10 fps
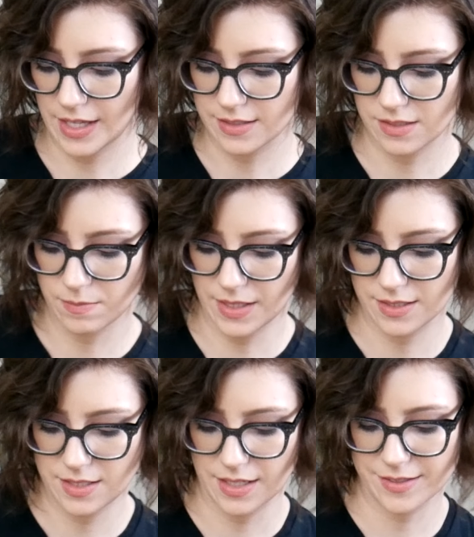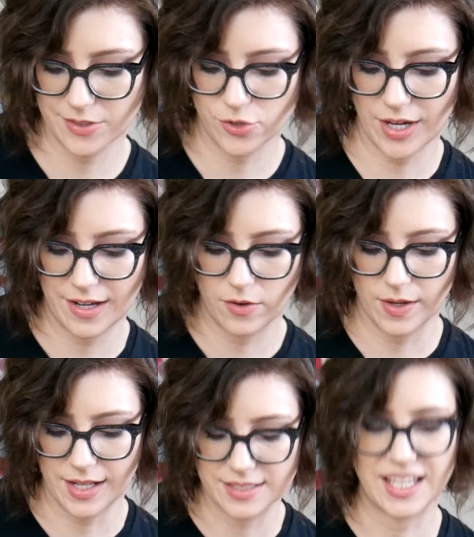gets mixed in, because the dry
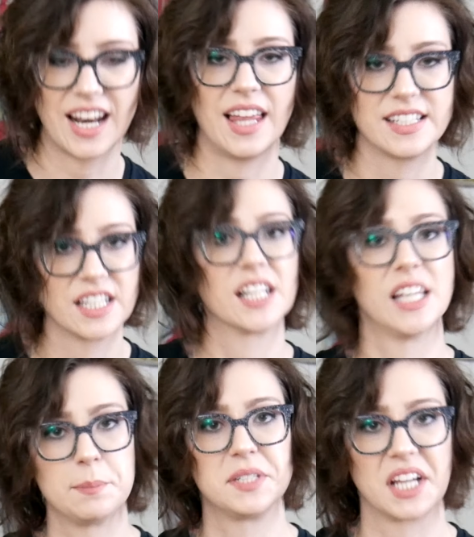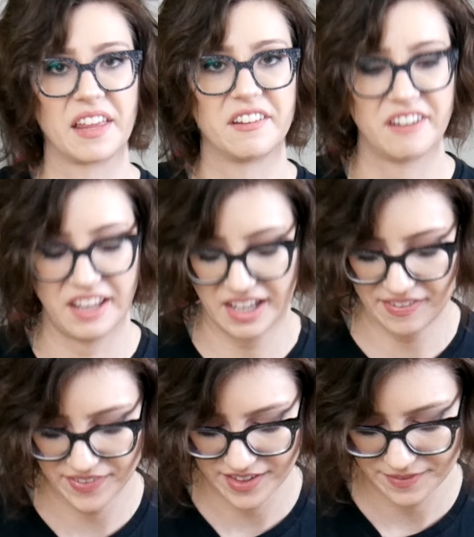ingredients kind of like to clump together and hang
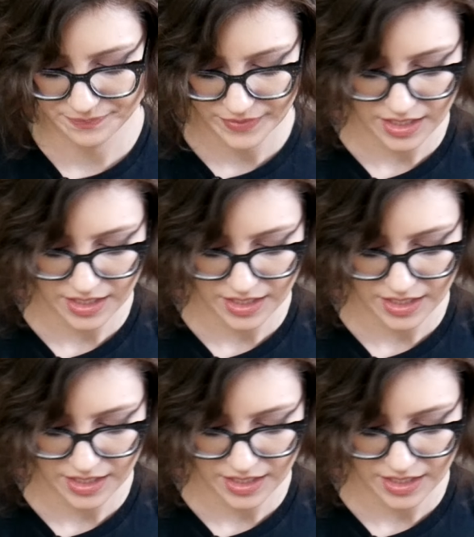out there.